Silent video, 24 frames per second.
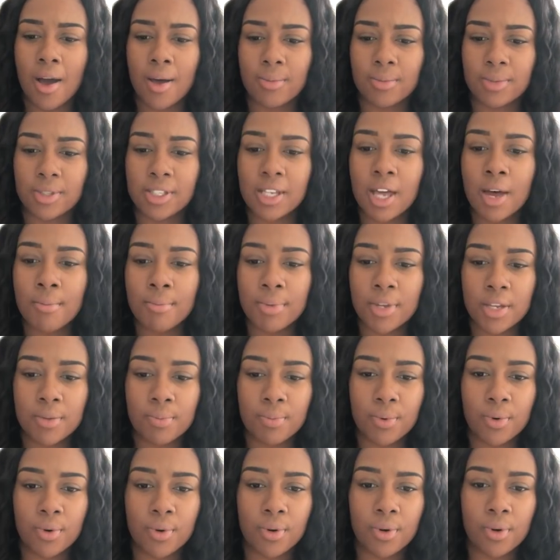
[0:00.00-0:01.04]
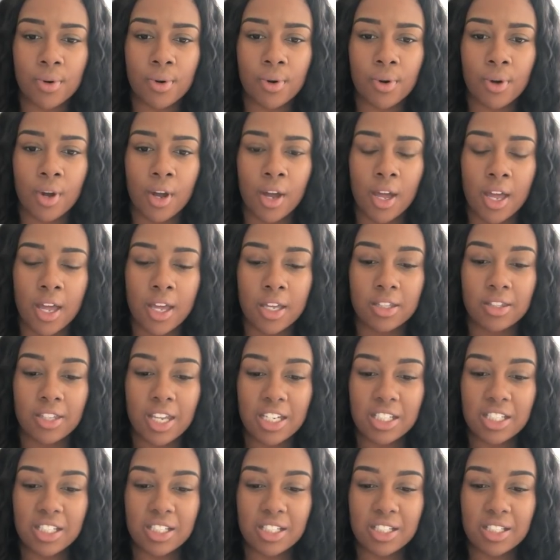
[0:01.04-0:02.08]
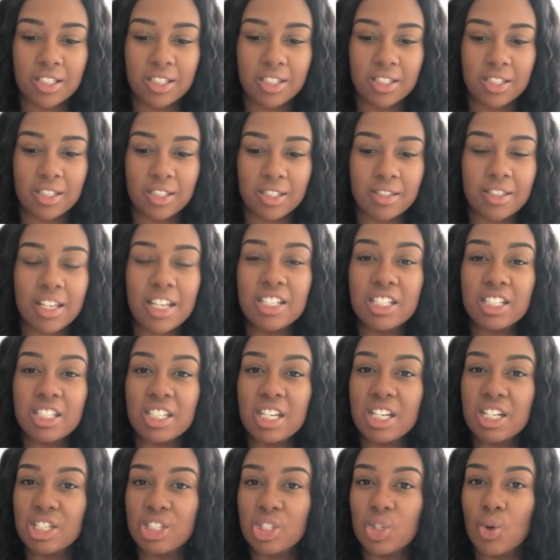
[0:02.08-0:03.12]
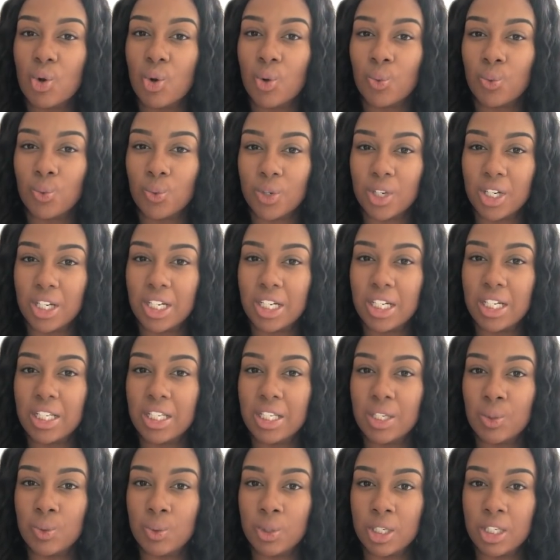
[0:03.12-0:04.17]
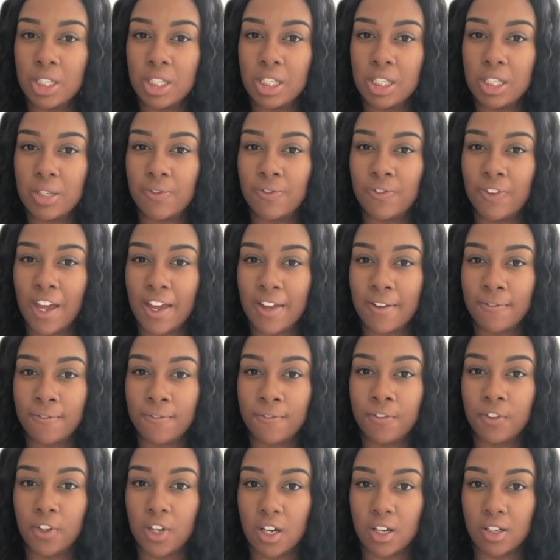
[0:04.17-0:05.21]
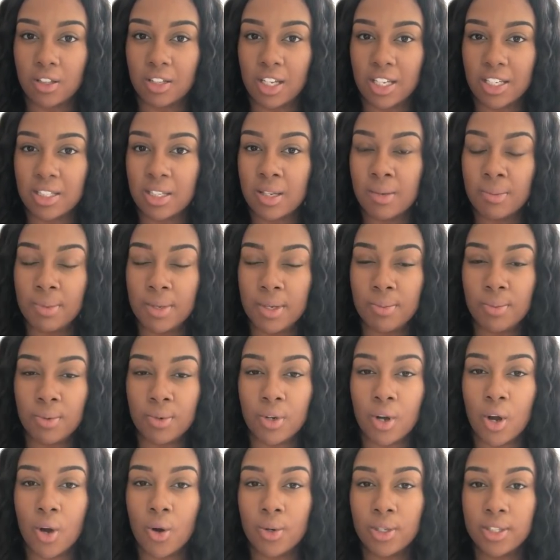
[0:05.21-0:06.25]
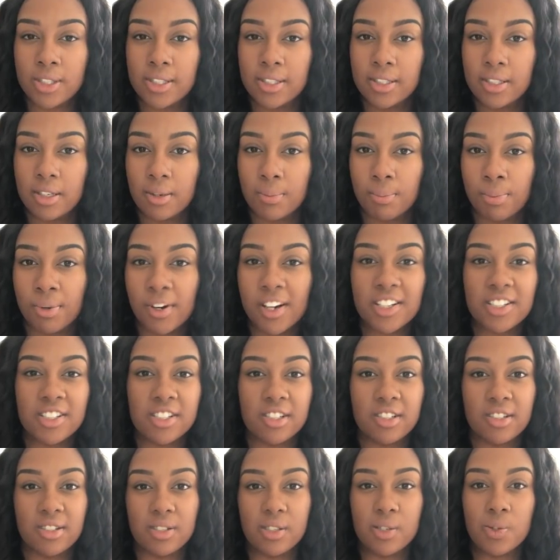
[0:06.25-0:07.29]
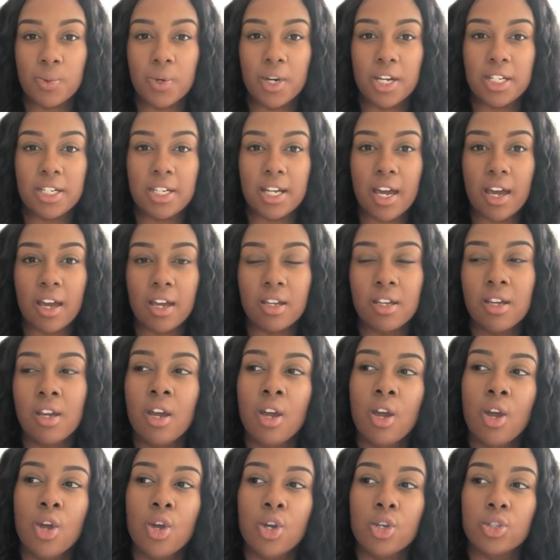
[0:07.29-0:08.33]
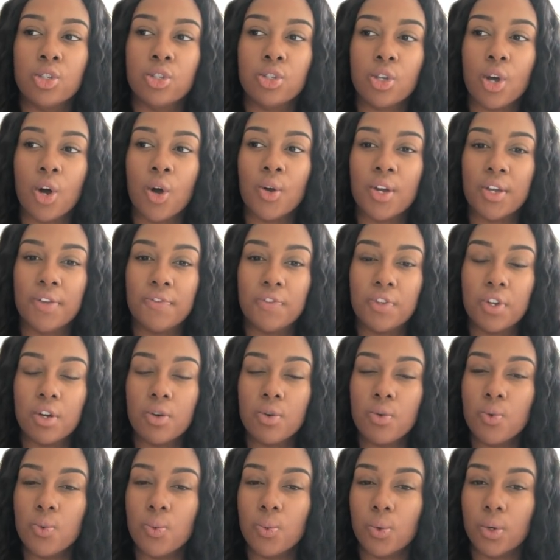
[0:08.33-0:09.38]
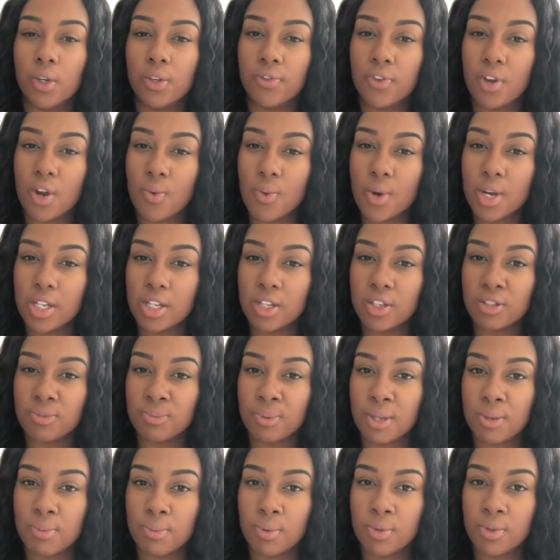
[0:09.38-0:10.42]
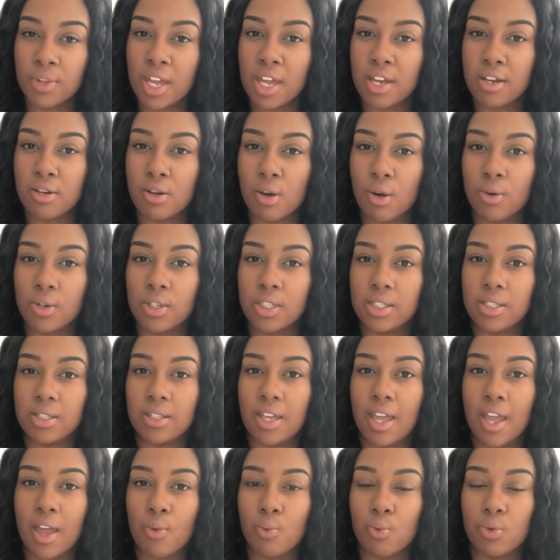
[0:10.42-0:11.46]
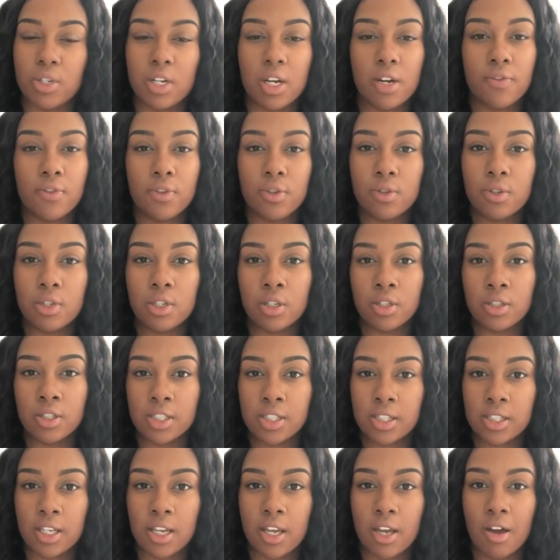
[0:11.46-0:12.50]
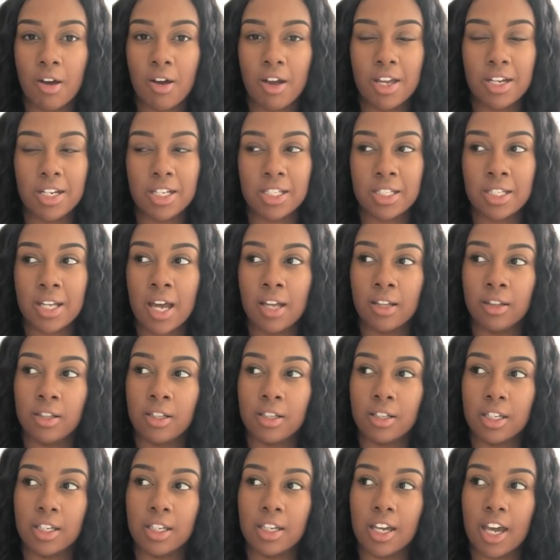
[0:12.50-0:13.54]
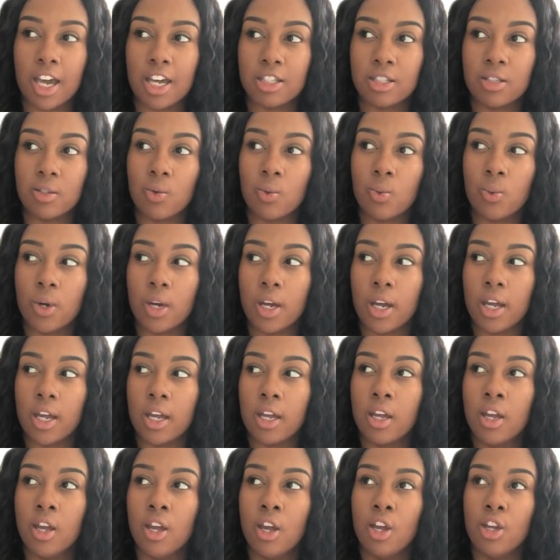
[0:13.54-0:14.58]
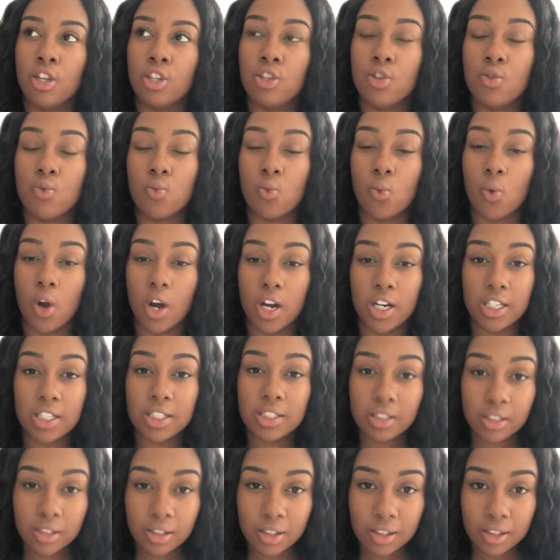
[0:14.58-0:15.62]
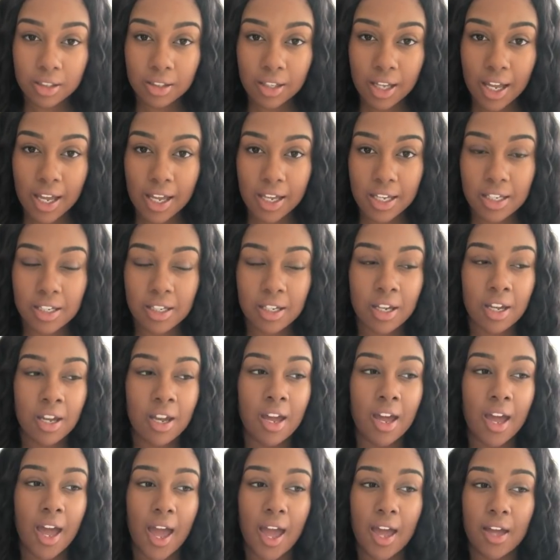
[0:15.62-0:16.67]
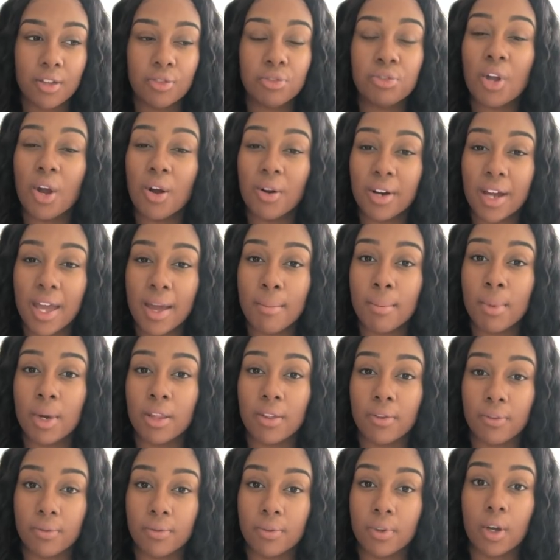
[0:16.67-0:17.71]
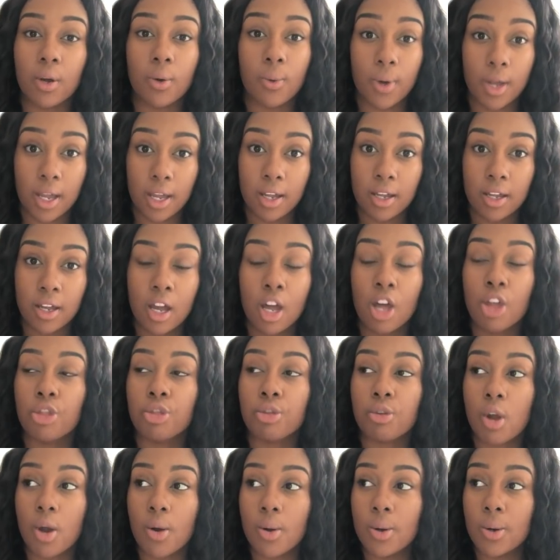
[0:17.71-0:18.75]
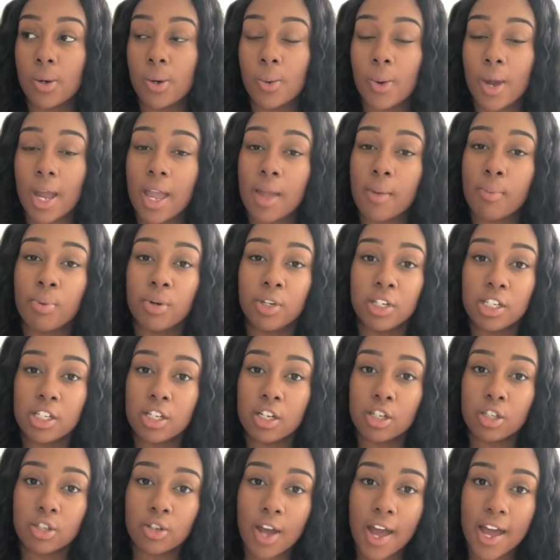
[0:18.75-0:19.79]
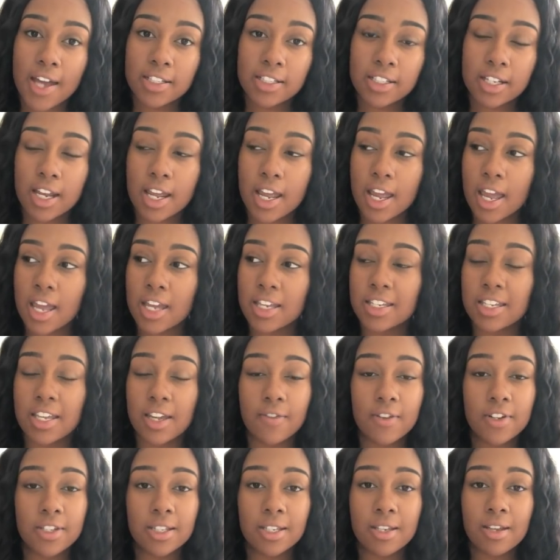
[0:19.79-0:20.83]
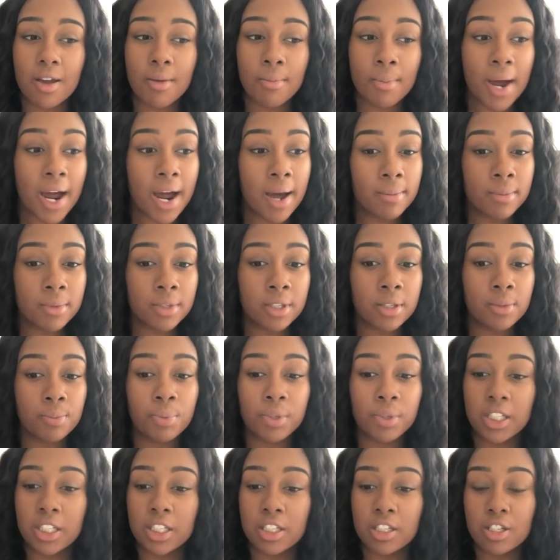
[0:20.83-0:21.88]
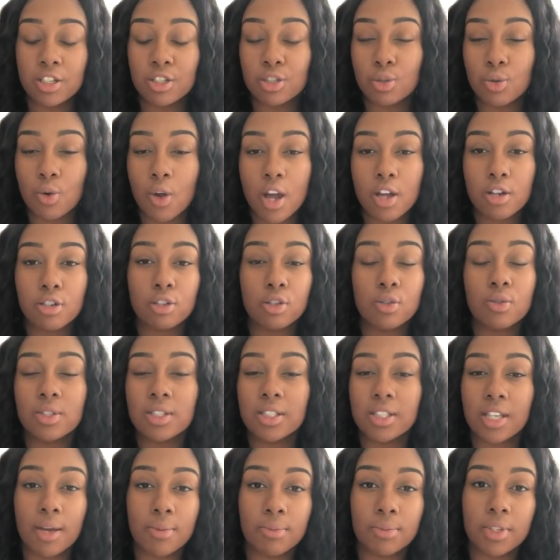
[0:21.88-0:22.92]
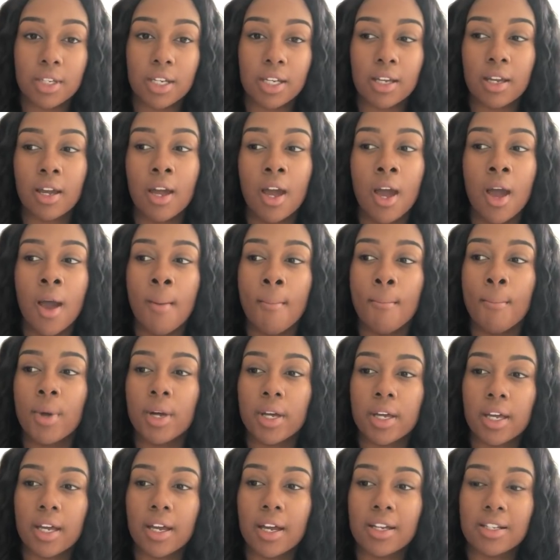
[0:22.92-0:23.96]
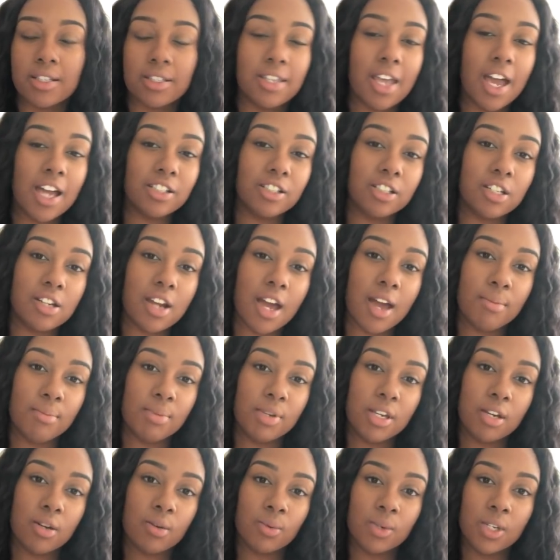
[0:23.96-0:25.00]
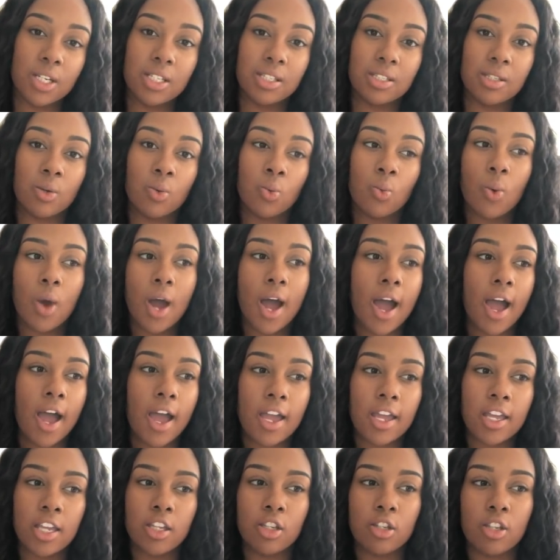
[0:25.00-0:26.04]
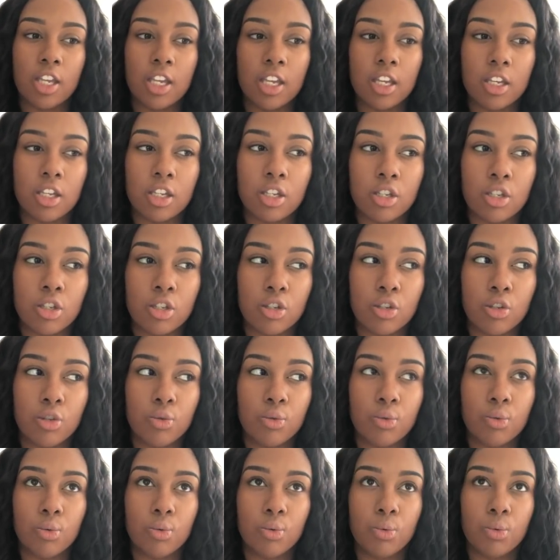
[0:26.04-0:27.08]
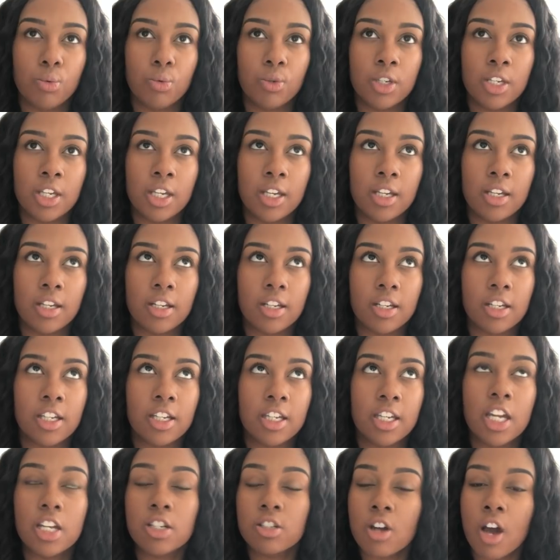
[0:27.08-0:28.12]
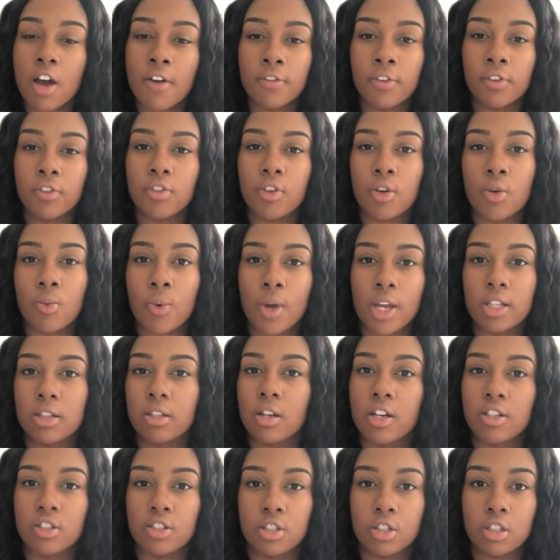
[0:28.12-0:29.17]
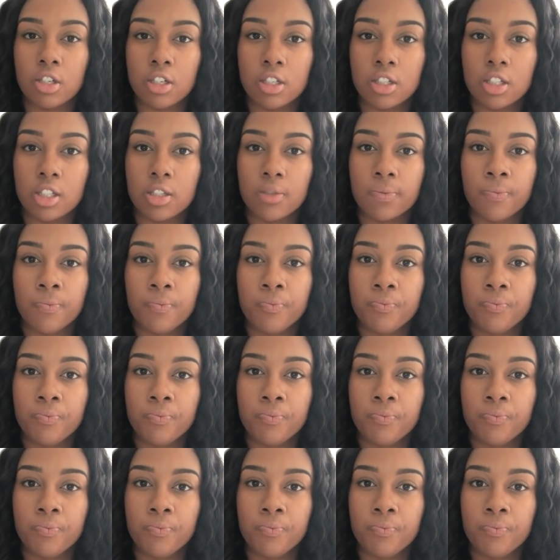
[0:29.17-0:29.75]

Some people, they just get into a really, really like flunk. Like, some people go into depressions and whatnot. So if you're one of those people that notice that whenever you get on the scale and it's not looking as to what you want it to look like, throw that motherfucker away. Throw it away. Put it in your trash can. Give it to your mama. it in your trunk. Do something, because that should not be a reason why you get kicked off of your weight loss journey.